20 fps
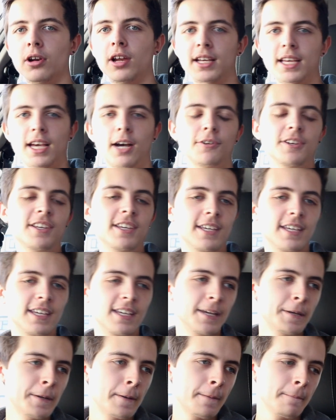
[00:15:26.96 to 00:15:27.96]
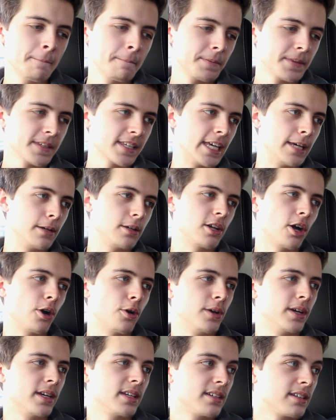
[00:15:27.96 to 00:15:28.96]
like out here, keep
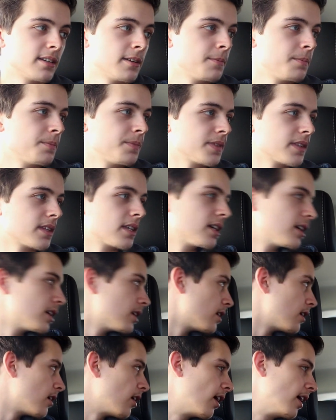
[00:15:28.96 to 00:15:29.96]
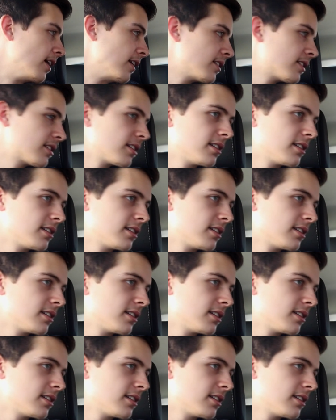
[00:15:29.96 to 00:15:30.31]
going, like